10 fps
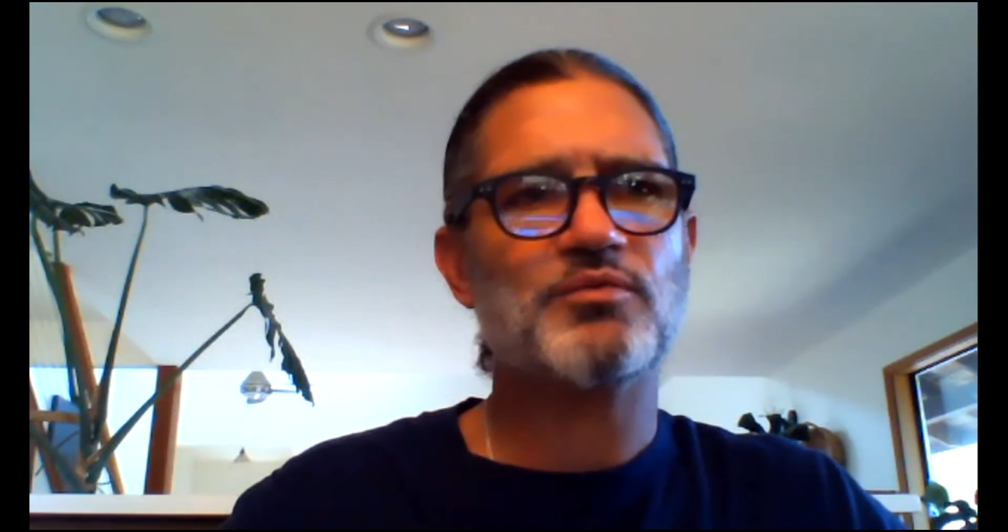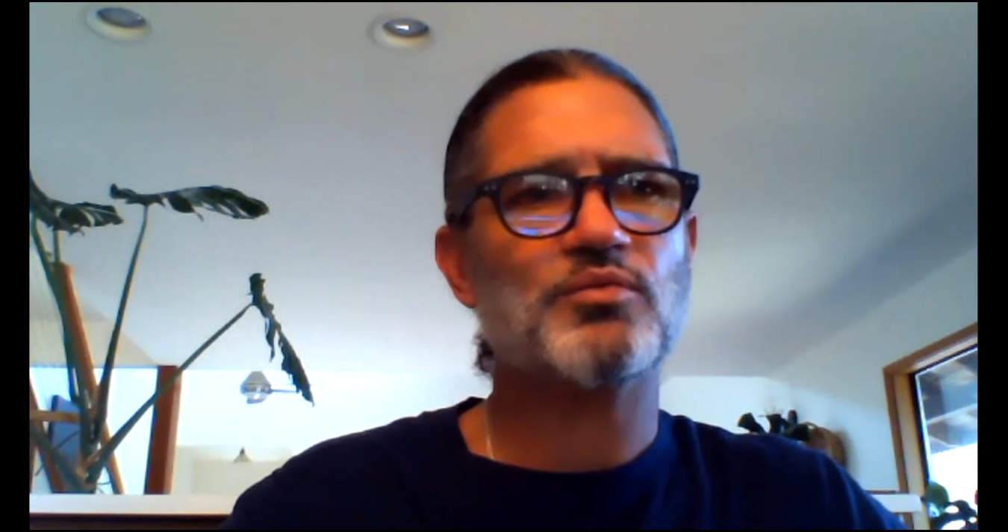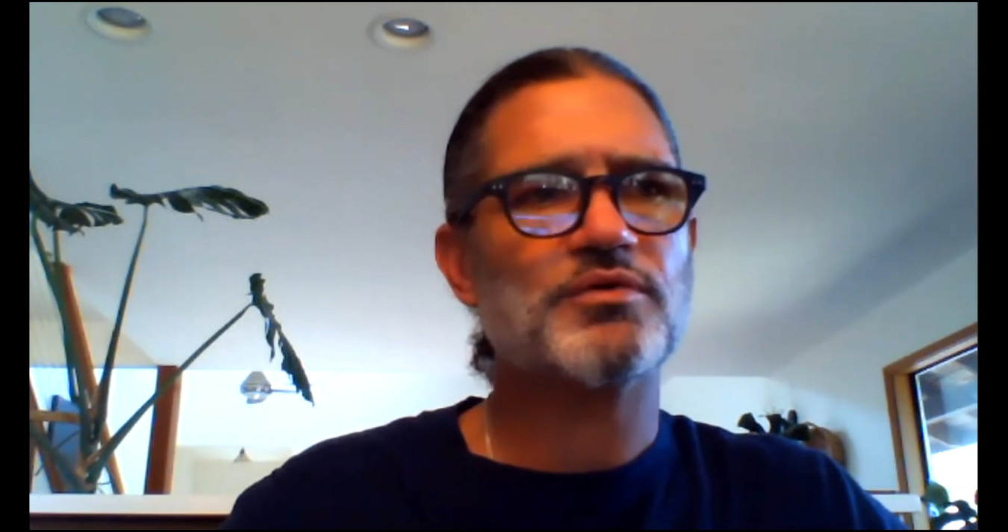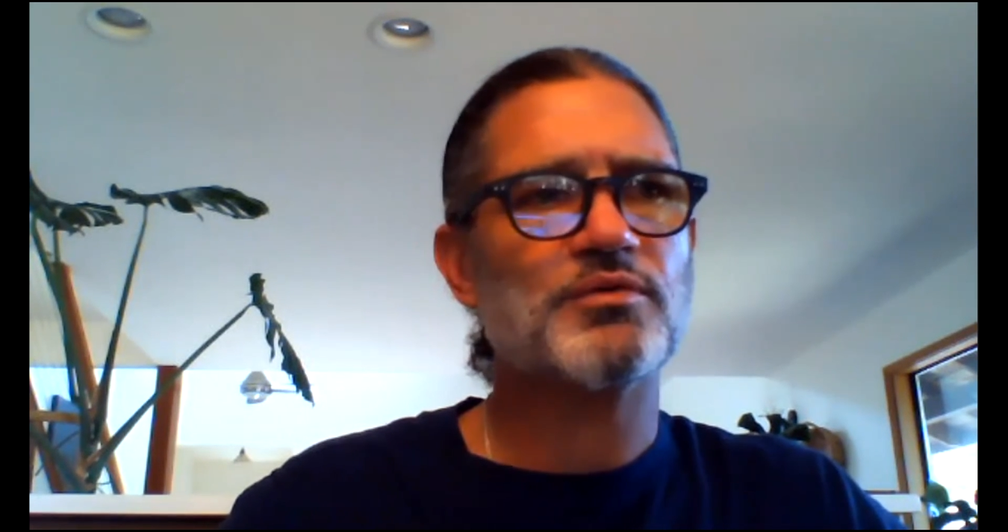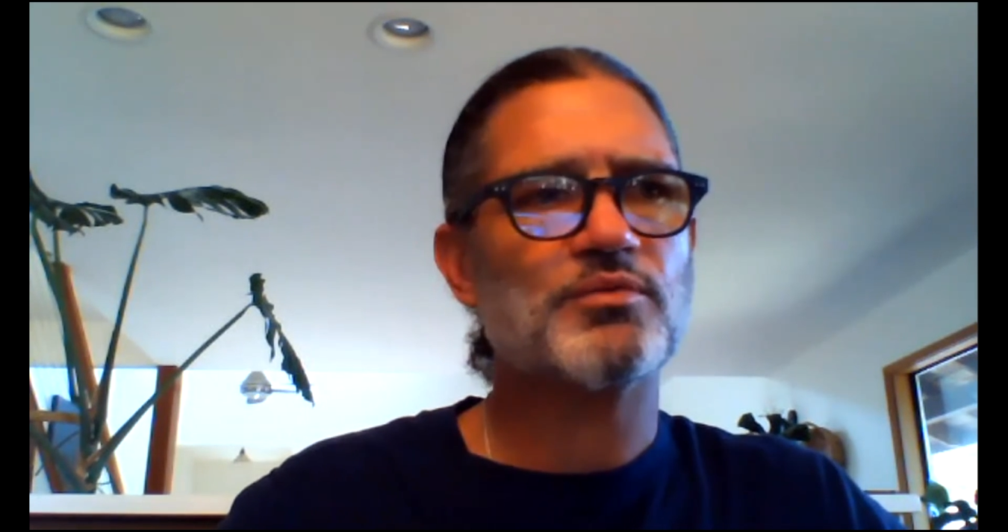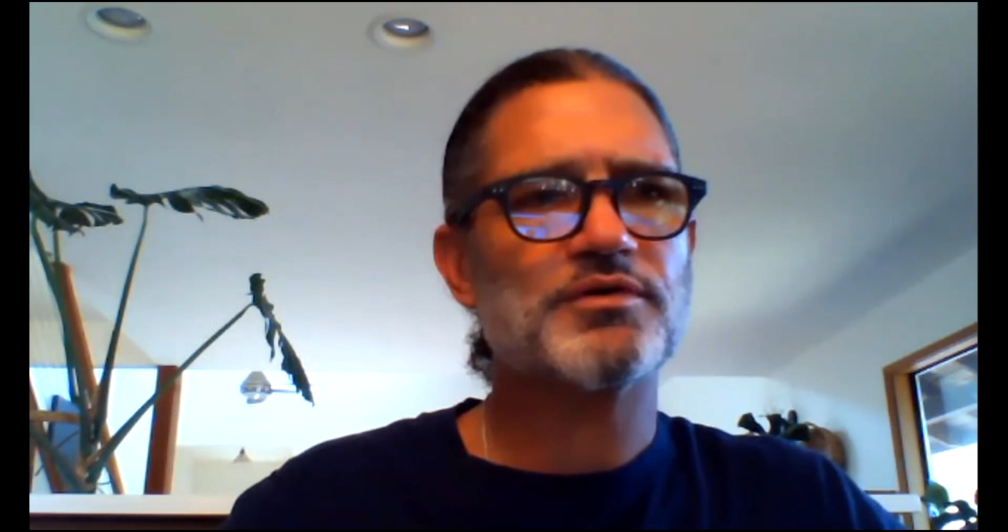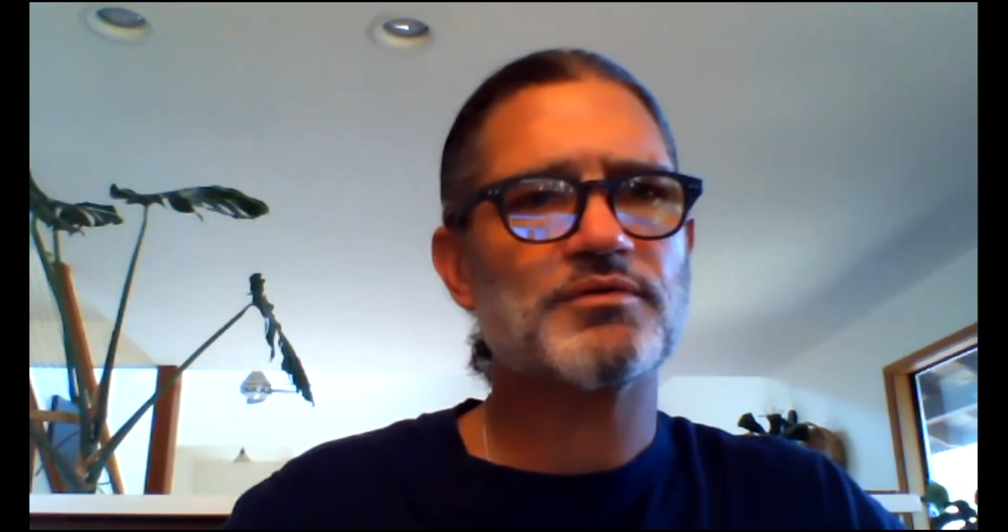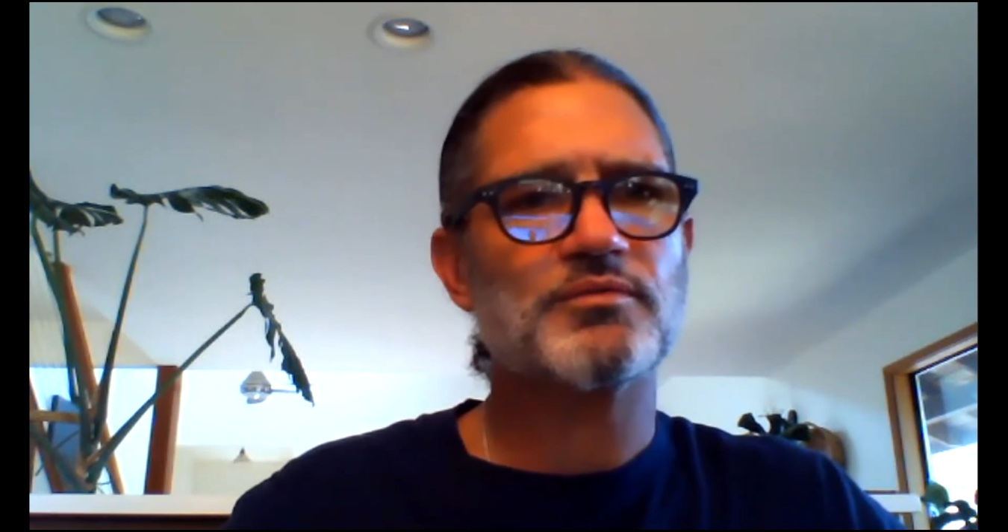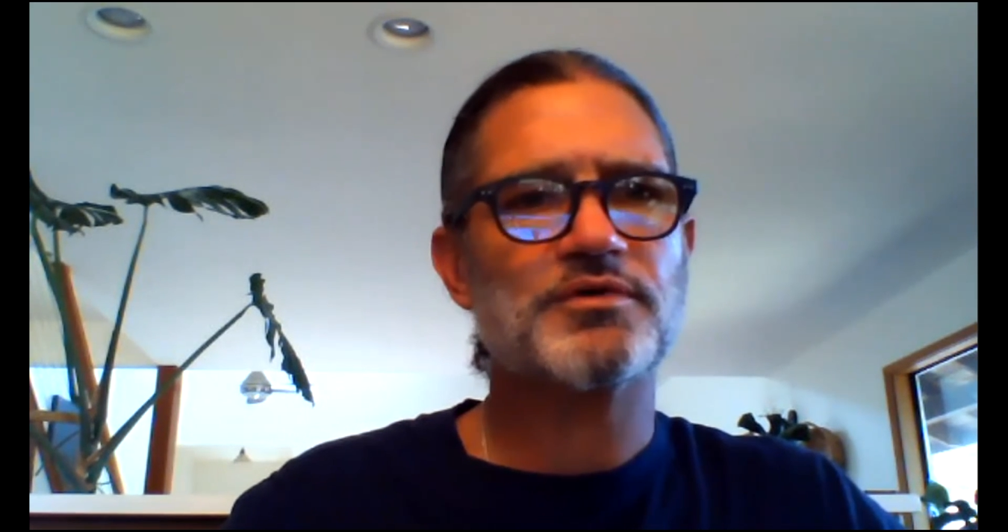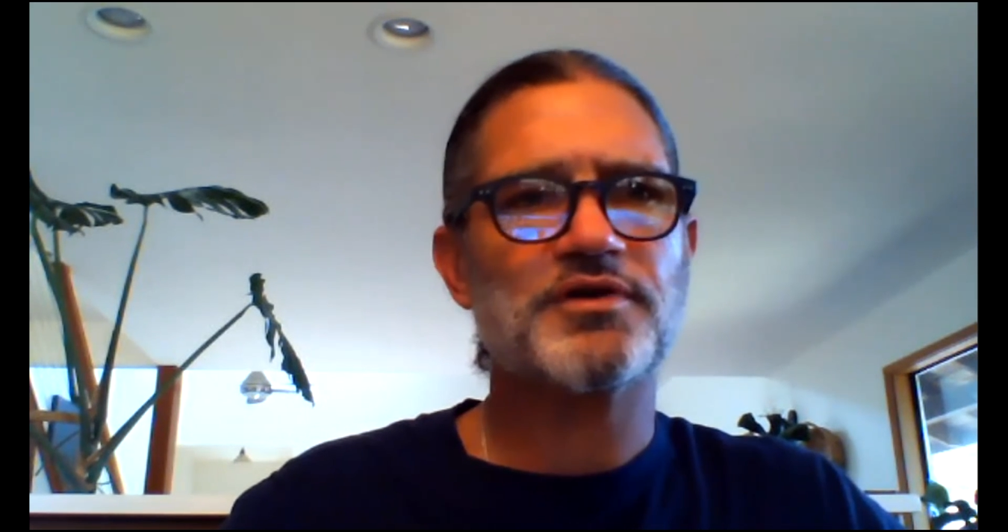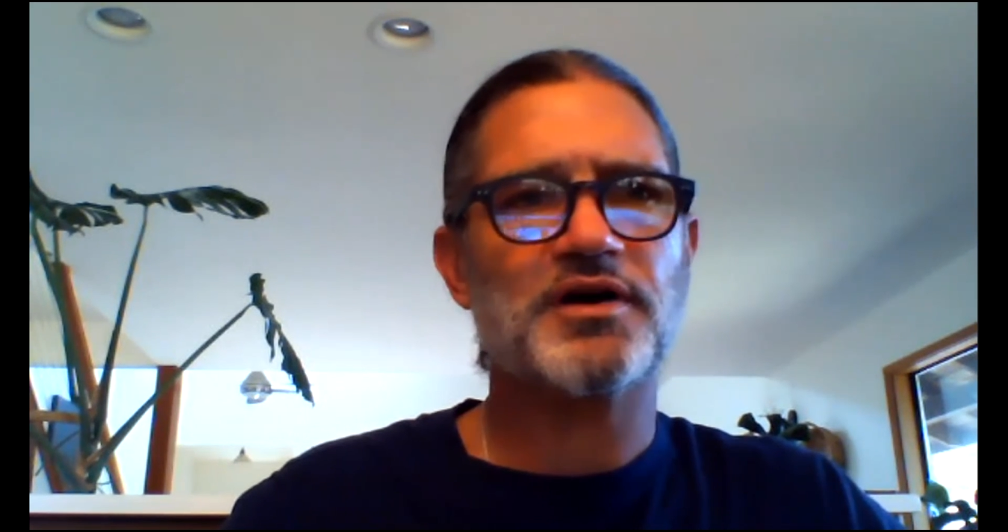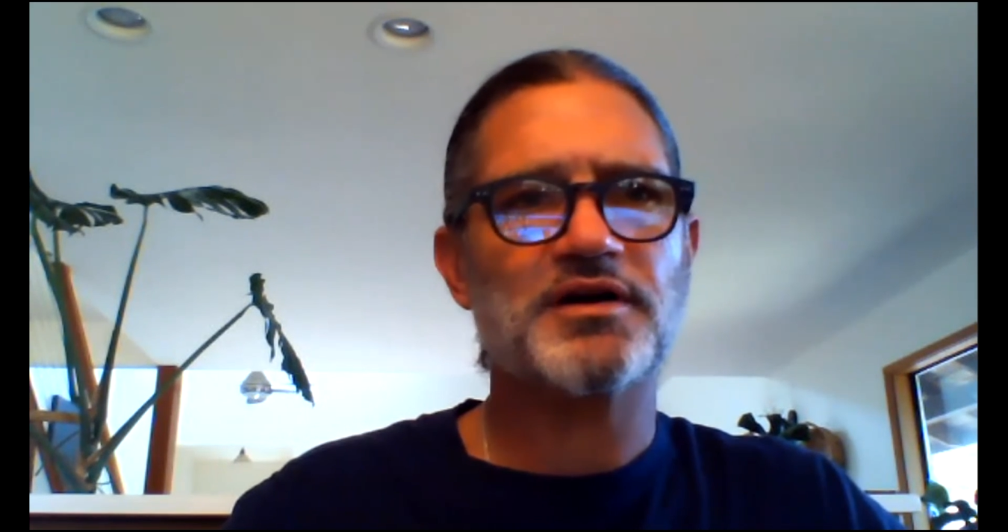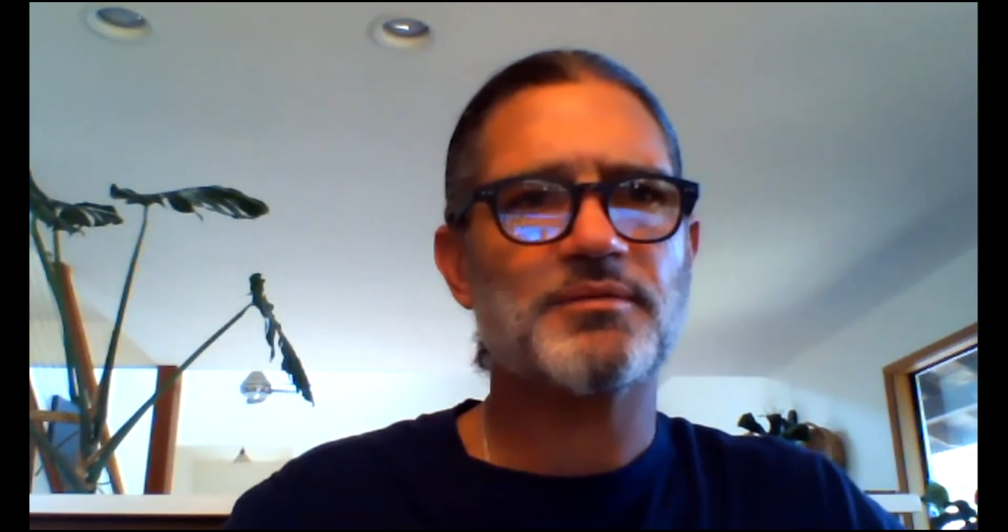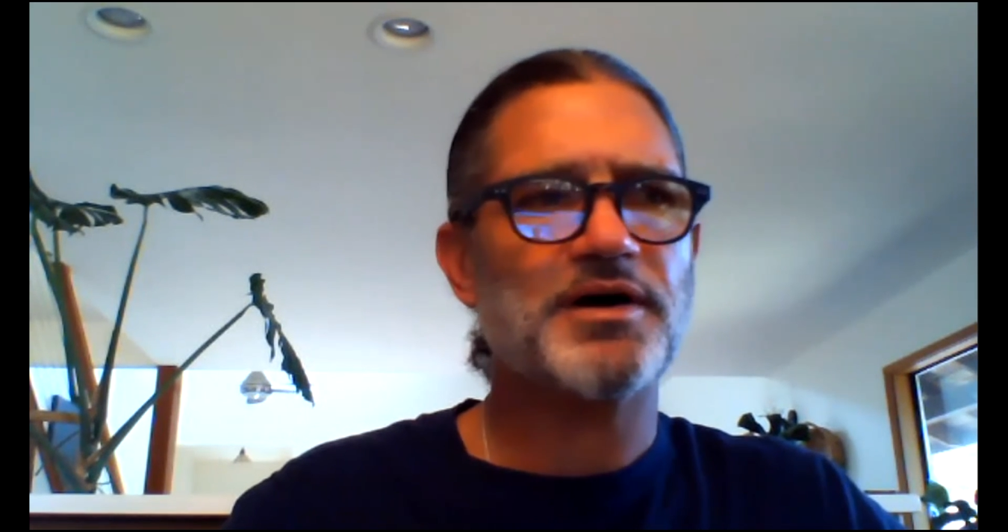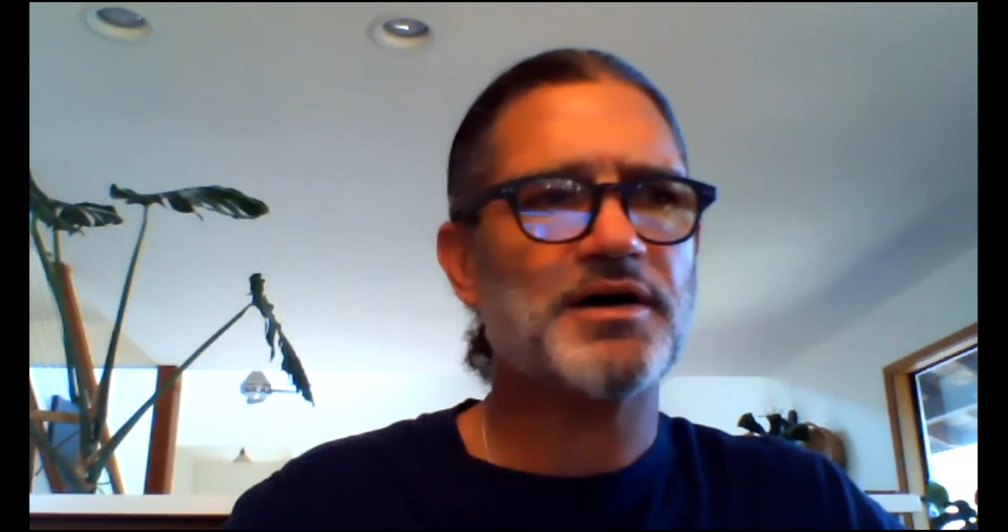We're
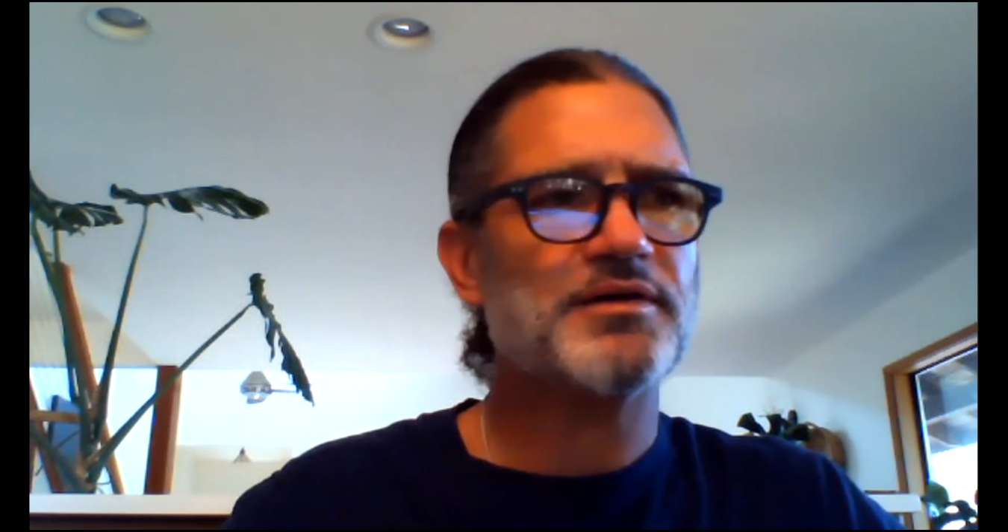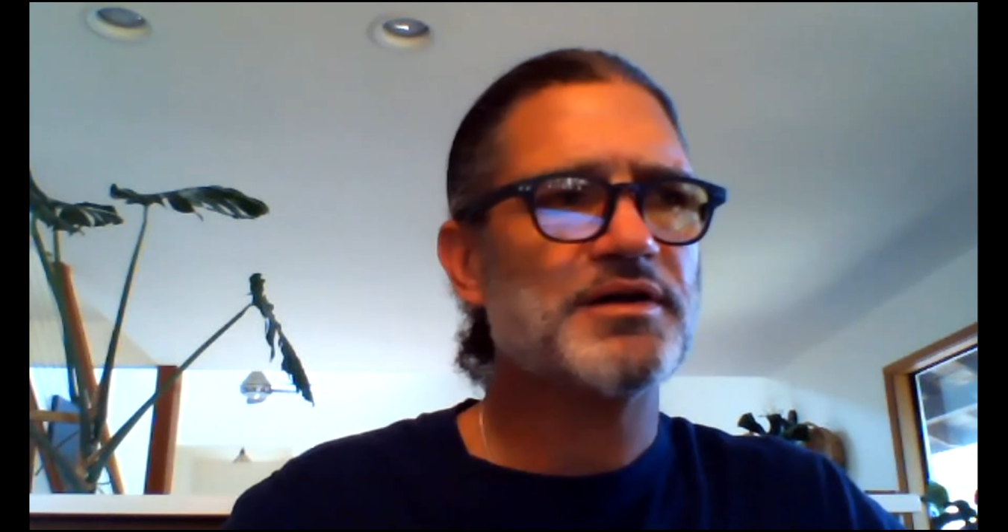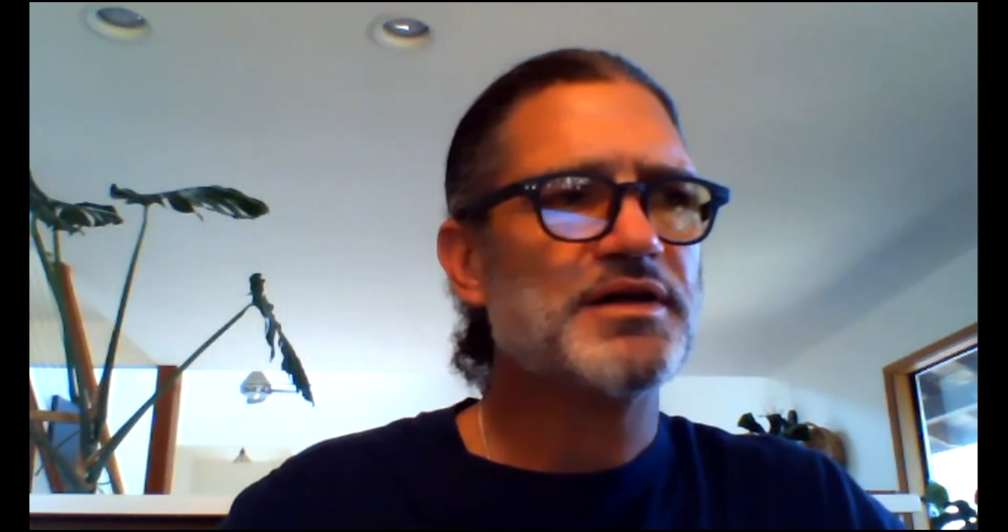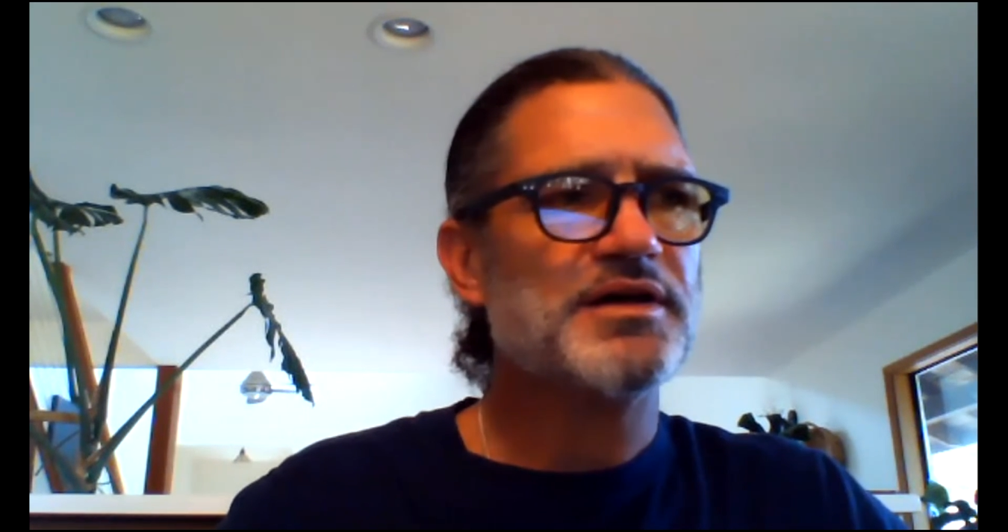talking about